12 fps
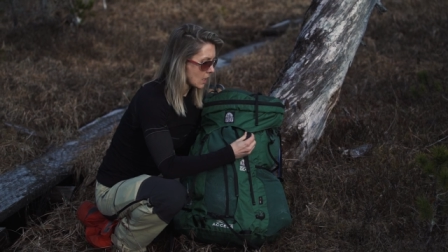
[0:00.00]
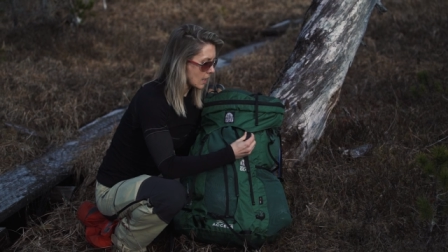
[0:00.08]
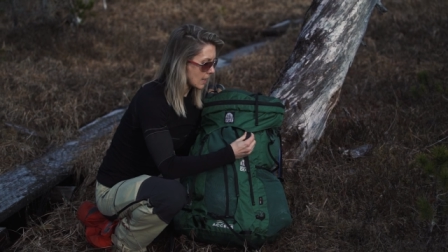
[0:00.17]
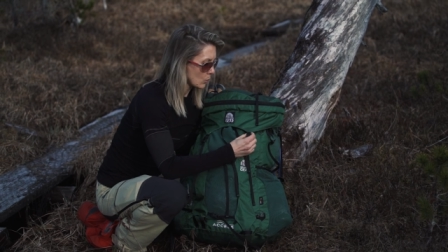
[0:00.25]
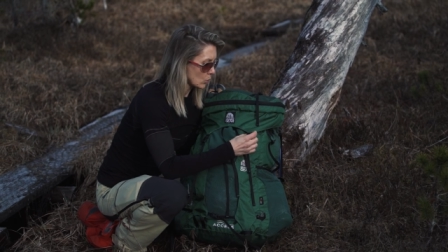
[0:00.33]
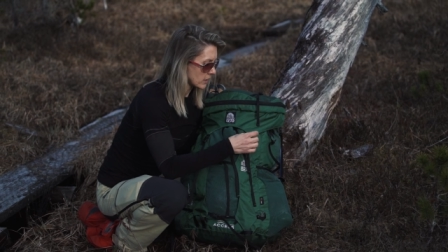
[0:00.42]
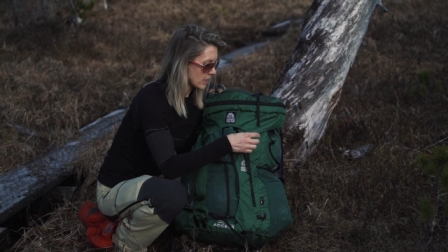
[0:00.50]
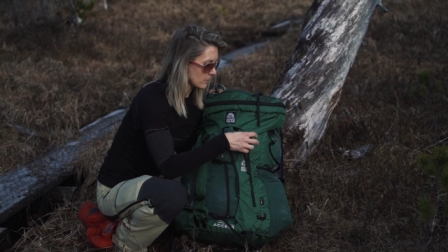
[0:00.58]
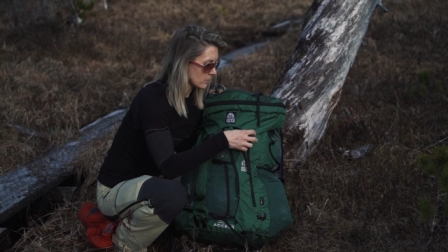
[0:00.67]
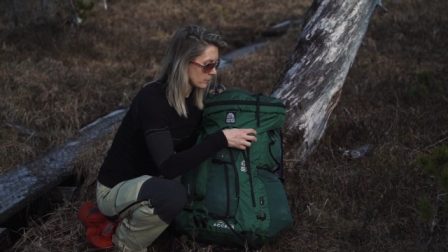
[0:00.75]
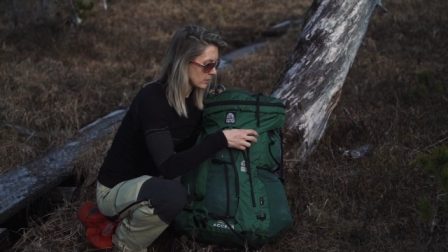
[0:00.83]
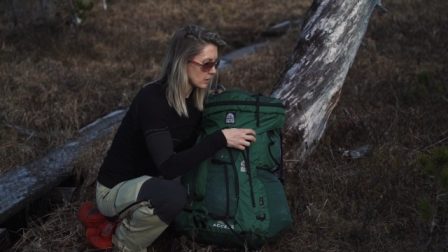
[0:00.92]
I would like them
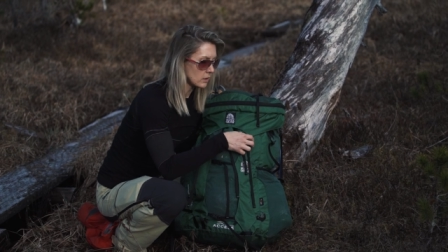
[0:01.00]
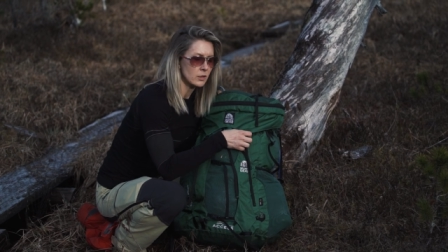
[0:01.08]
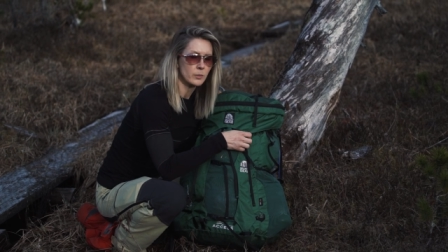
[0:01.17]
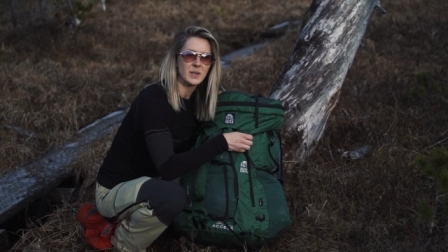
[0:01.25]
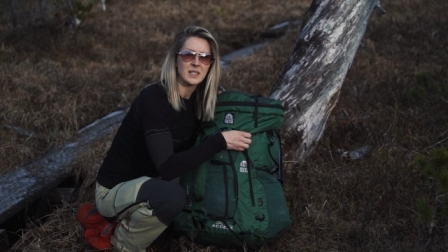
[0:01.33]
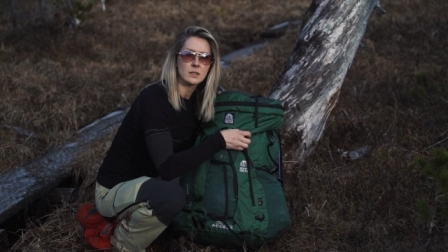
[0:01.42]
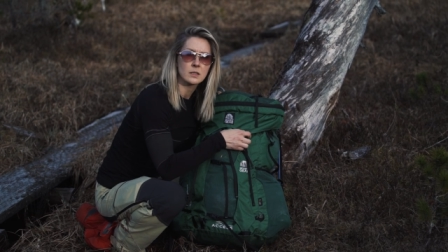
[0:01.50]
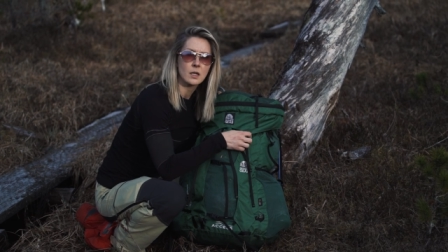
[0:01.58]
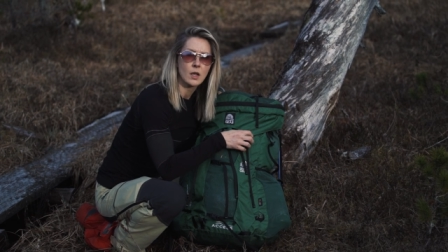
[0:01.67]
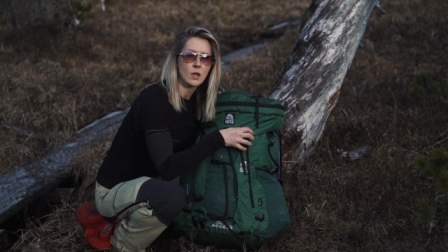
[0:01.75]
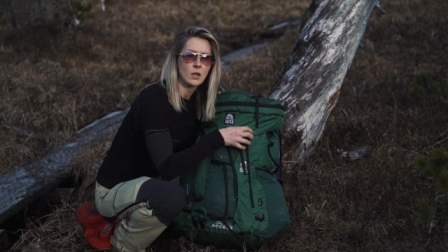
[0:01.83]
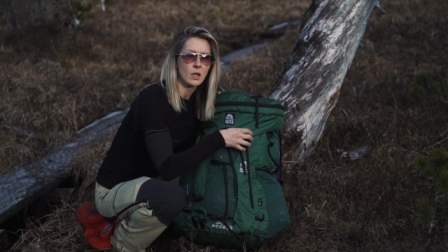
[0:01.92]
to be a little bit
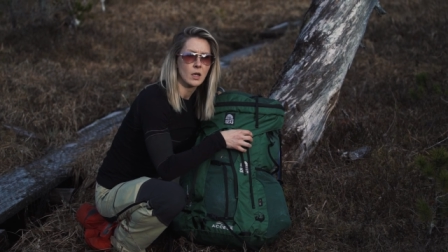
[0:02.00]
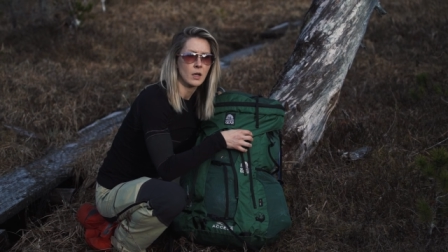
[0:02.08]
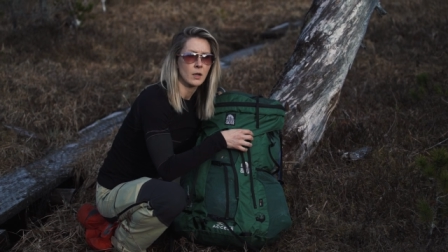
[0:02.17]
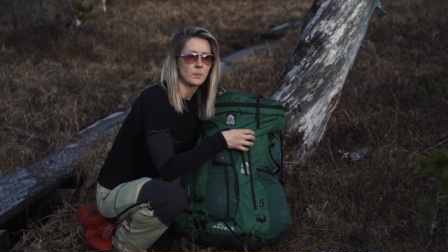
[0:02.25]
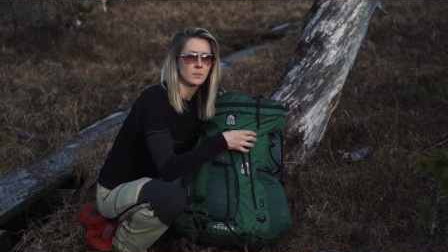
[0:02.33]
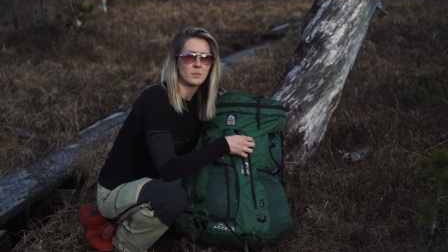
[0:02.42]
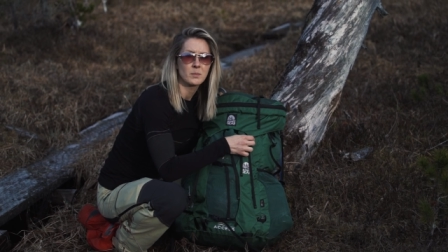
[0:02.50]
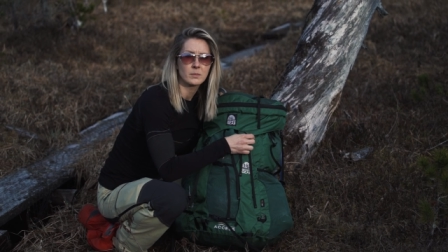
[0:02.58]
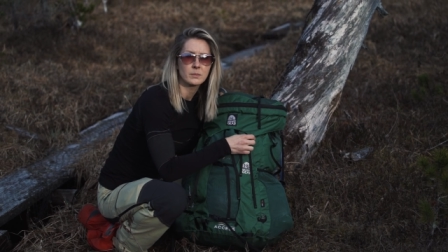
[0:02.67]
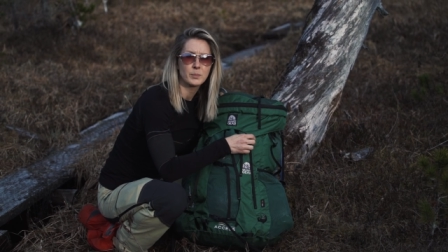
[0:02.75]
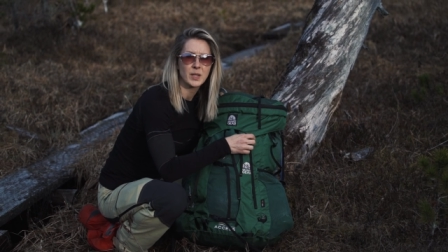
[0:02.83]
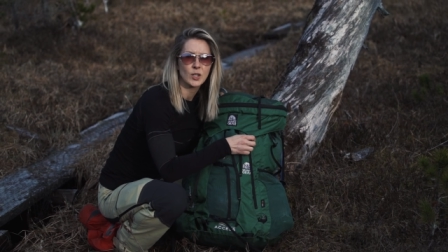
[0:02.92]
uh,
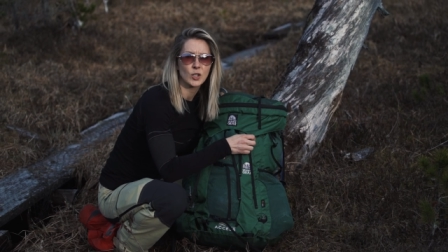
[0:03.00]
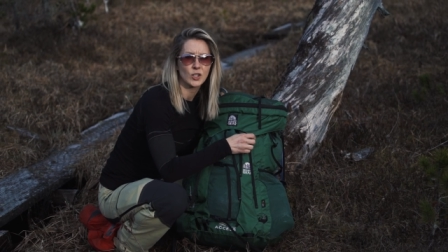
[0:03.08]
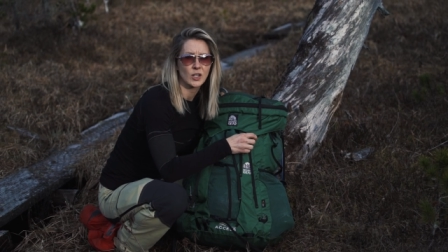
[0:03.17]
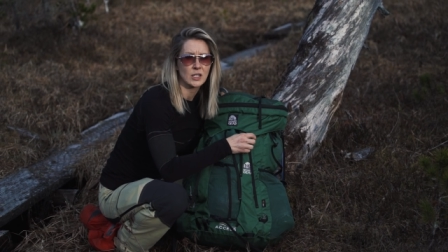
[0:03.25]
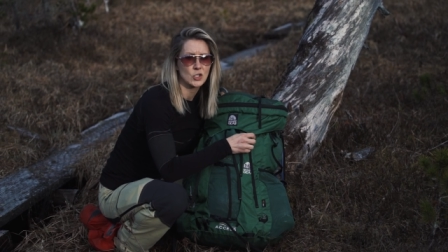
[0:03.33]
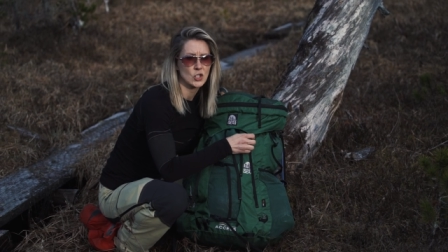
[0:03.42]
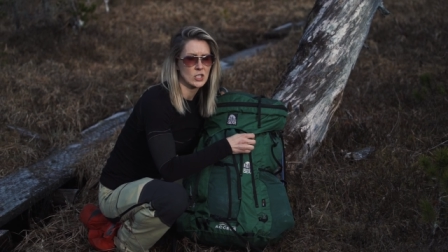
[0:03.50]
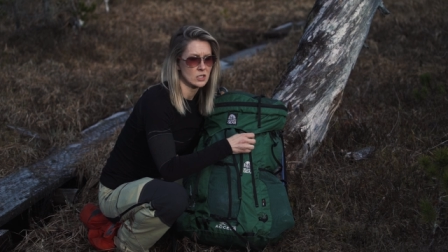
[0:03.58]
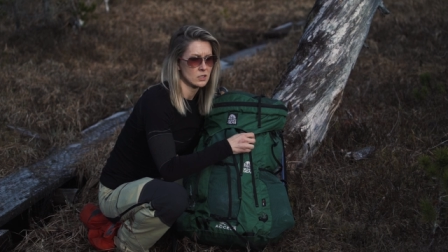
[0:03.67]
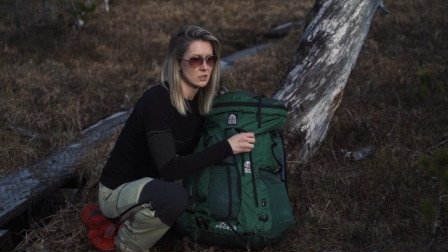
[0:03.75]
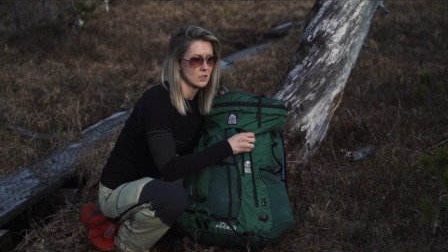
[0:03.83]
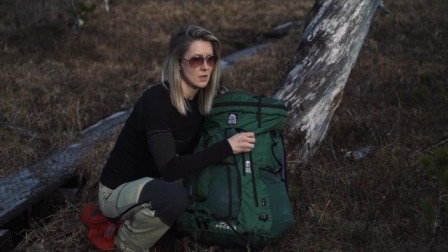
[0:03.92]
bigger and
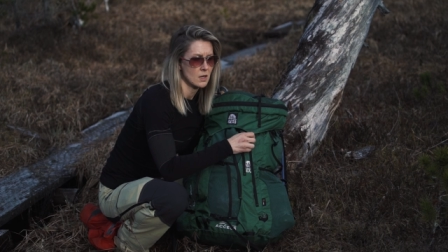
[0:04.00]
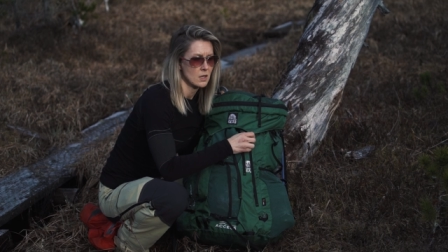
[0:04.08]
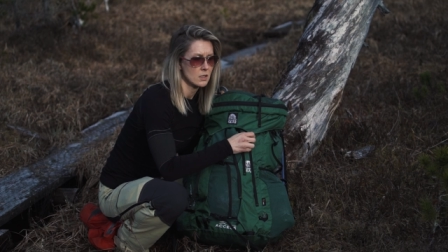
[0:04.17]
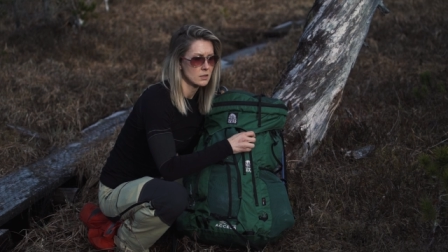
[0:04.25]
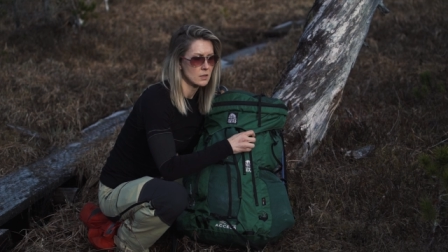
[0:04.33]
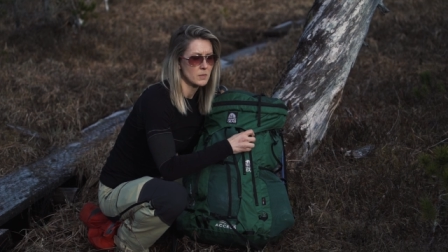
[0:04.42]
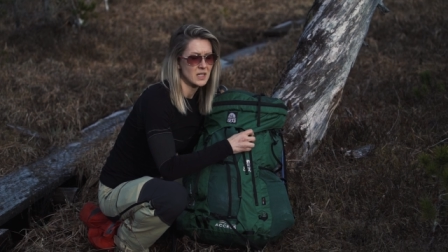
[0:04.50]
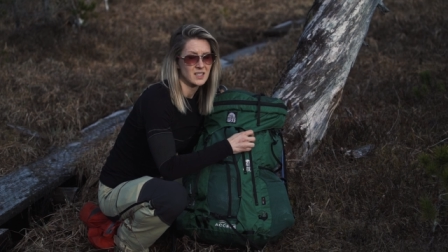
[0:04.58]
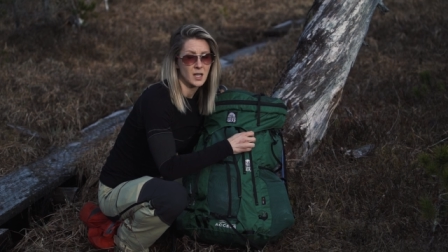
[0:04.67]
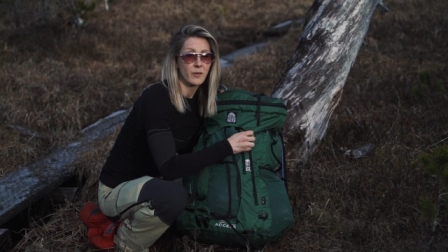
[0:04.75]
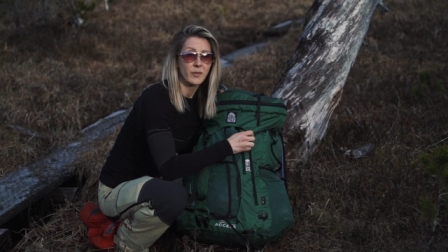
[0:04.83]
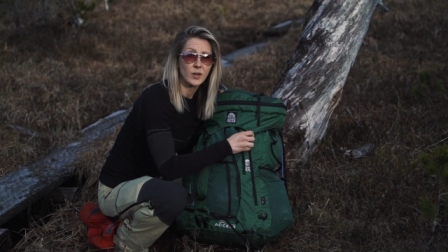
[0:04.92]
just, to me,
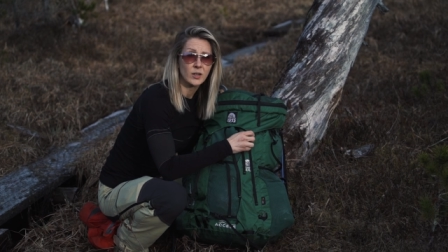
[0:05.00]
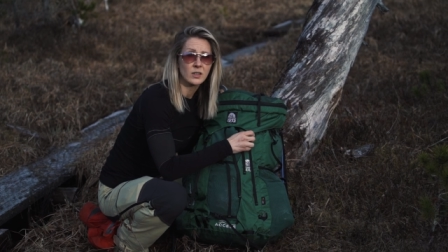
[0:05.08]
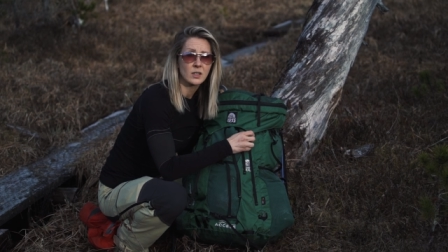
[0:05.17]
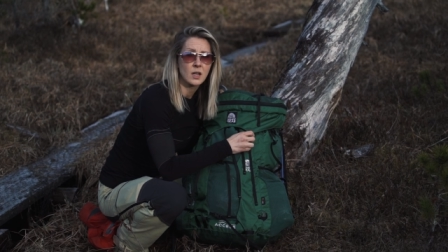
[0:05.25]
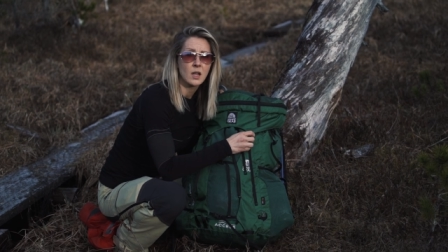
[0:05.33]
tougher.